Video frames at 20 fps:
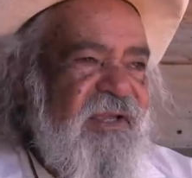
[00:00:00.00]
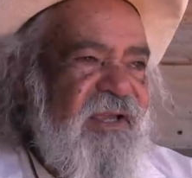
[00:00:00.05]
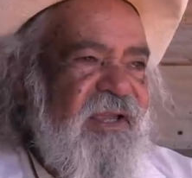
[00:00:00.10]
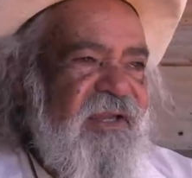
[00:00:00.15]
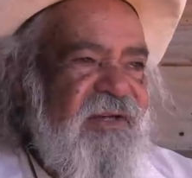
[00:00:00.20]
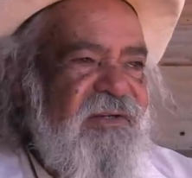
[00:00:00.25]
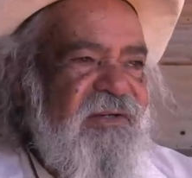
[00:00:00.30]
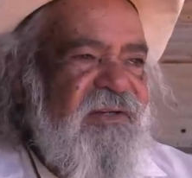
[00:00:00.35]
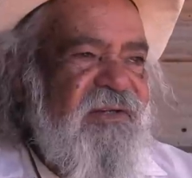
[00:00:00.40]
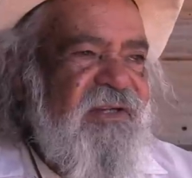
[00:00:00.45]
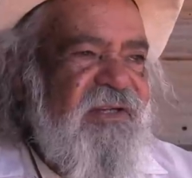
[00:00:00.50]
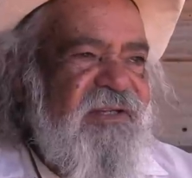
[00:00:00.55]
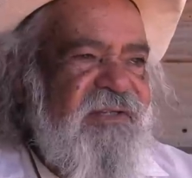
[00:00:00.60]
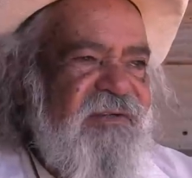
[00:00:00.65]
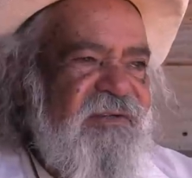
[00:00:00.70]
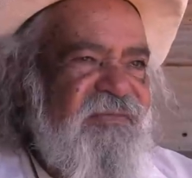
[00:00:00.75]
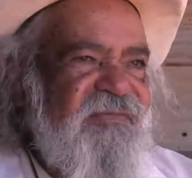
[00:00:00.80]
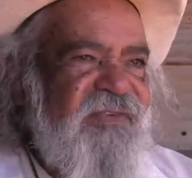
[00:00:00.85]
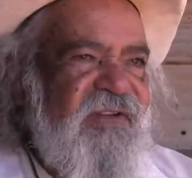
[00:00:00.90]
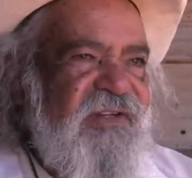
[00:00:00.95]
And it
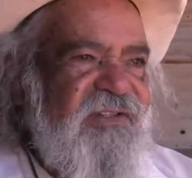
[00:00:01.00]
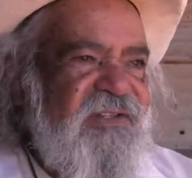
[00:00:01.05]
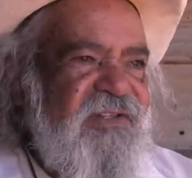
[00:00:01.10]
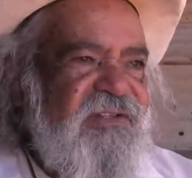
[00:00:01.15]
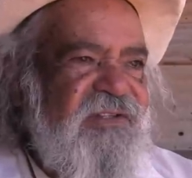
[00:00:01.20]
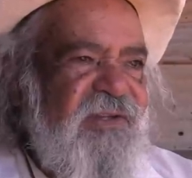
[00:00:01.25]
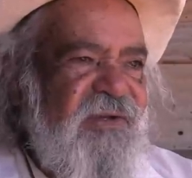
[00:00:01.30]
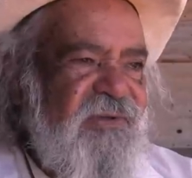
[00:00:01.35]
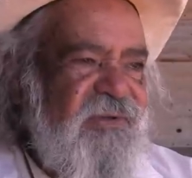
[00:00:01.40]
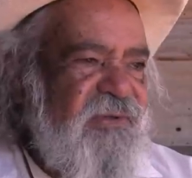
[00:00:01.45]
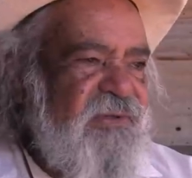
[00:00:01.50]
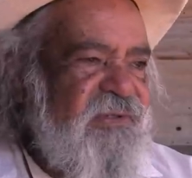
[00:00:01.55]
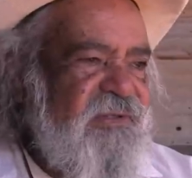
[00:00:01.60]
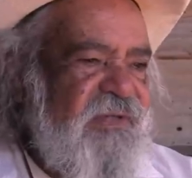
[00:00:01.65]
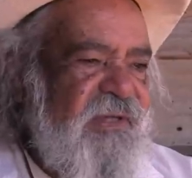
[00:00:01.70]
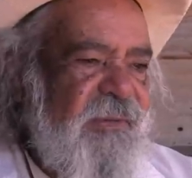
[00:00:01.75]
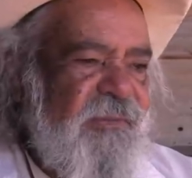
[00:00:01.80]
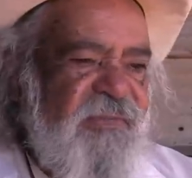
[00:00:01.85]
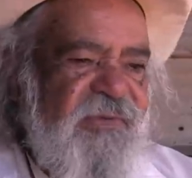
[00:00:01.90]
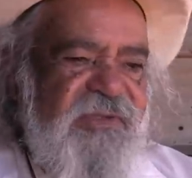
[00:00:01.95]
felt as though
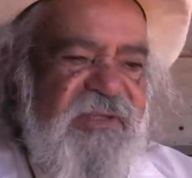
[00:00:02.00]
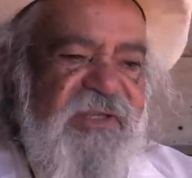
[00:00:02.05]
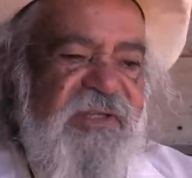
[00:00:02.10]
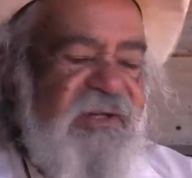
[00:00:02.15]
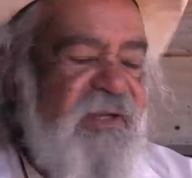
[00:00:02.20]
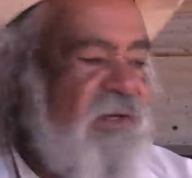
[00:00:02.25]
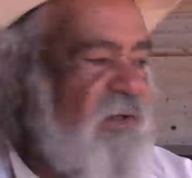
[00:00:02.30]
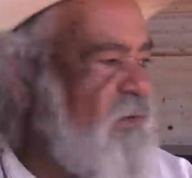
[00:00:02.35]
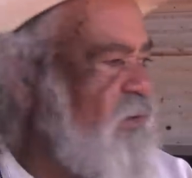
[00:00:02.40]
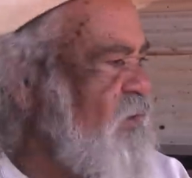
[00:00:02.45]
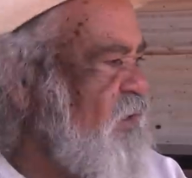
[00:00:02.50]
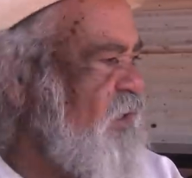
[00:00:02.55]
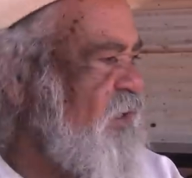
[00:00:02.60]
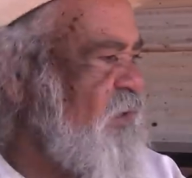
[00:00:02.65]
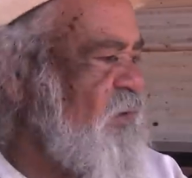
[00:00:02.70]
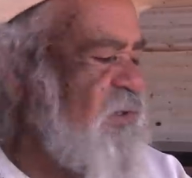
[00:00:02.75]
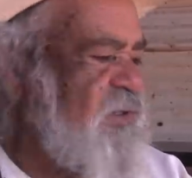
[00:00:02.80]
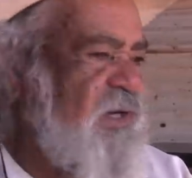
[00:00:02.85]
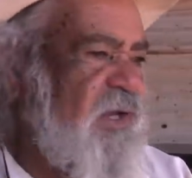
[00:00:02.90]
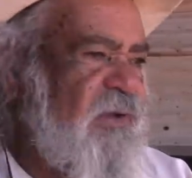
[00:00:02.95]
somewhere then I looked and
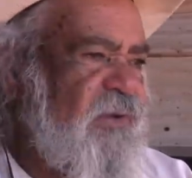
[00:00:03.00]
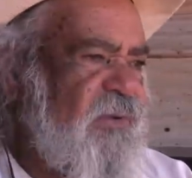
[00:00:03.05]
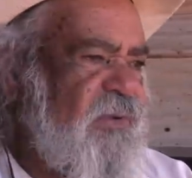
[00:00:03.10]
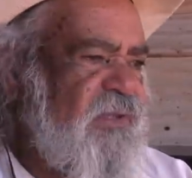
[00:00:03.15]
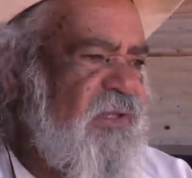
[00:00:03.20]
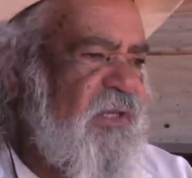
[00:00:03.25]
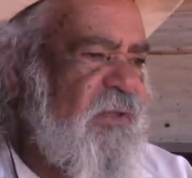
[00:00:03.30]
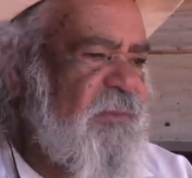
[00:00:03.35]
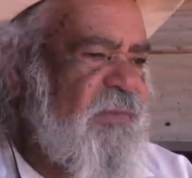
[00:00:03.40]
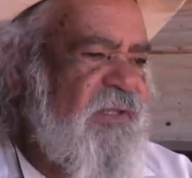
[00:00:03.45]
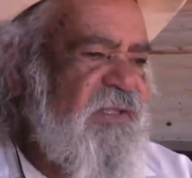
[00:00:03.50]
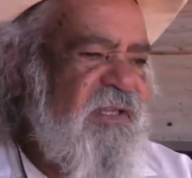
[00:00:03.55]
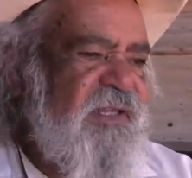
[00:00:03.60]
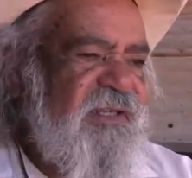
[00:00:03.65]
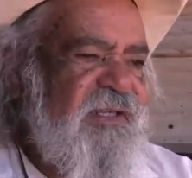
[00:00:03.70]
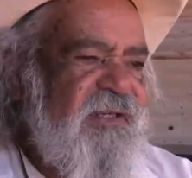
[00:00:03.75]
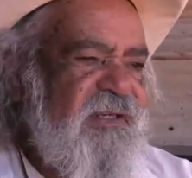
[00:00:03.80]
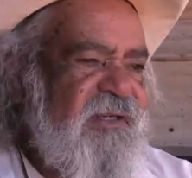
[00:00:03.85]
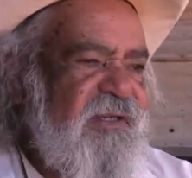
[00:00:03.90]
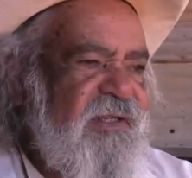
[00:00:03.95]
there was no one there, but
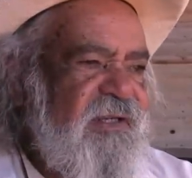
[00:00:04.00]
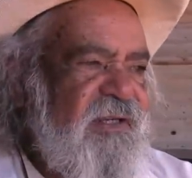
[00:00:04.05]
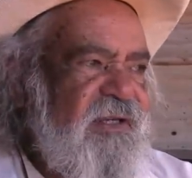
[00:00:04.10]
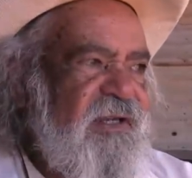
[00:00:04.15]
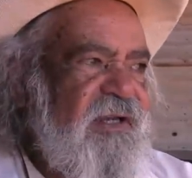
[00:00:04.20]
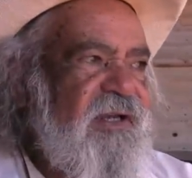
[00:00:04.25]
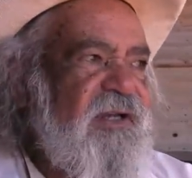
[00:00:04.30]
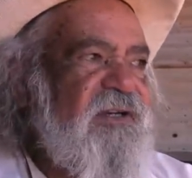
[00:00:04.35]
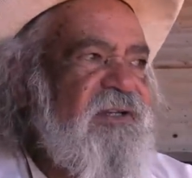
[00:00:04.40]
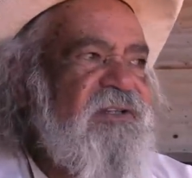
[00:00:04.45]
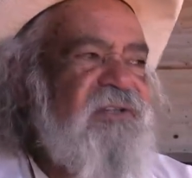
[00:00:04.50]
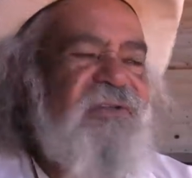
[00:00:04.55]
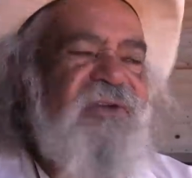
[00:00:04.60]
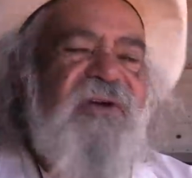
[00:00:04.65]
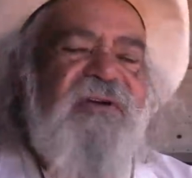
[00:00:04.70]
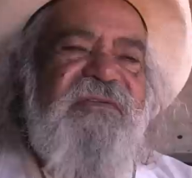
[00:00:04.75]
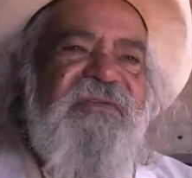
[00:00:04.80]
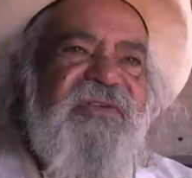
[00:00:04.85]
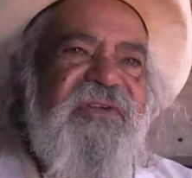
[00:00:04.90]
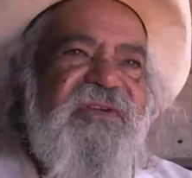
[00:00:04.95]
then I got a
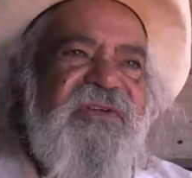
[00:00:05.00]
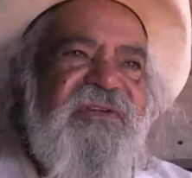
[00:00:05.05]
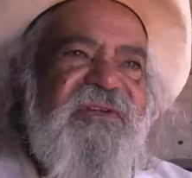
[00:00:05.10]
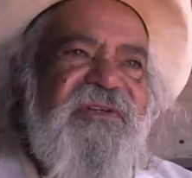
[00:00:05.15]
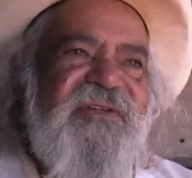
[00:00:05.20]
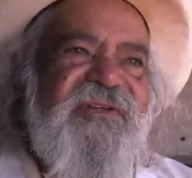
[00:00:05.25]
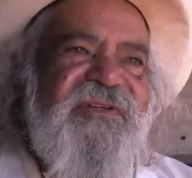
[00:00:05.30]
song for you.